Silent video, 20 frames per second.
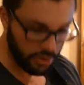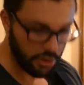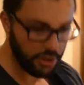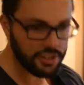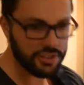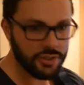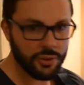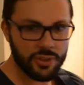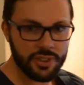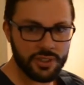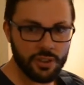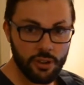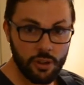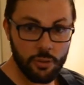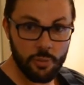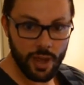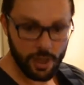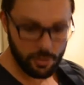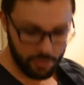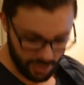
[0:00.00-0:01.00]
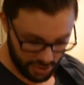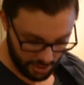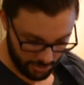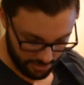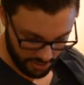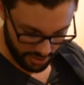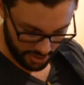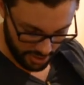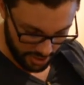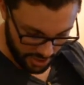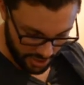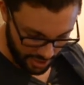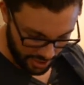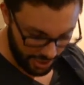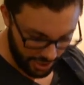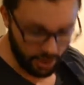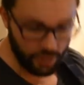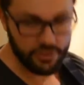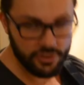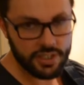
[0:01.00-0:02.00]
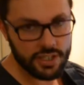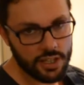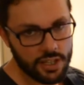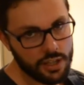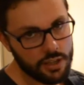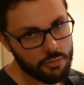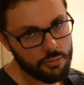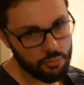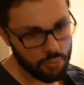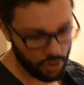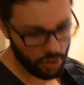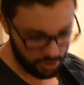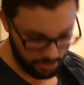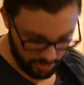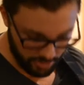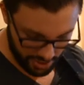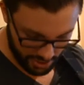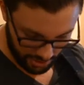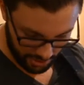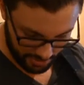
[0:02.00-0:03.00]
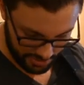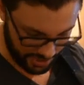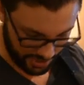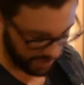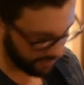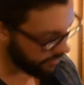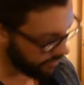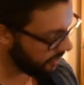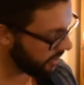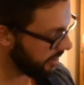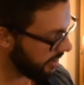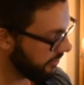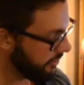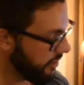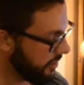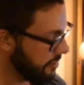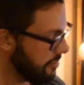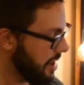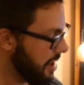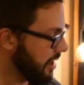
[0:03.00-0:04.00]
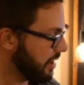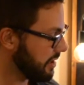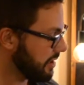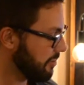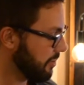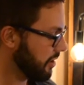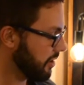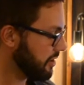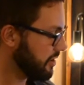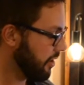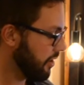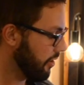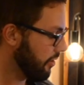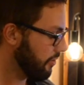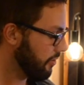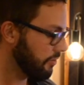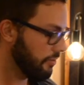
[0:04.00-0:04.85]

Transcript: So we're still on the back pickup there. And obviously both pickups evenly for the Marcus Miller tone.